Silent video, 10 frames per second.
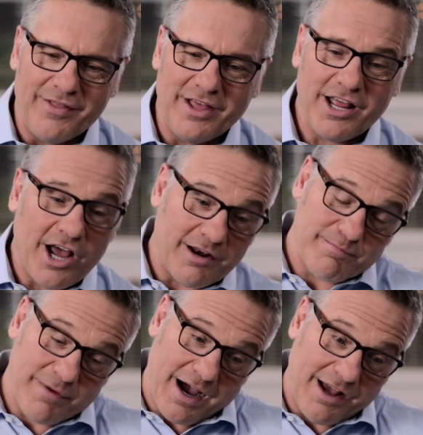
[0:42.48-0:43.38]
And then I got,
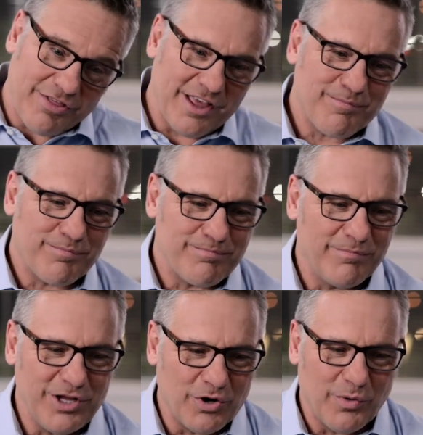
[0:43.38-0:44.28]
I think,
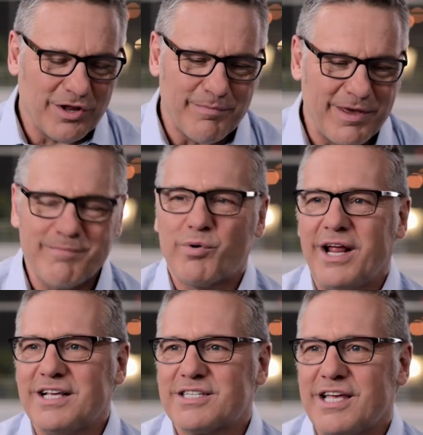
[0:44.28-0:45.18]
you know, one of the big
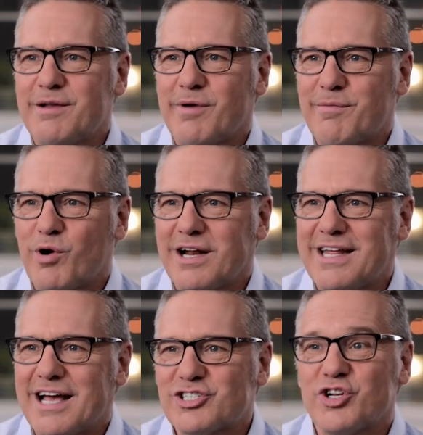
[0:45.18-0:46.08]
breaks in my
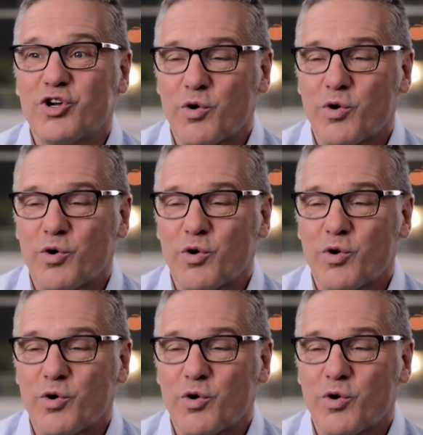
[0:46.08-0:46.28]
broadcasting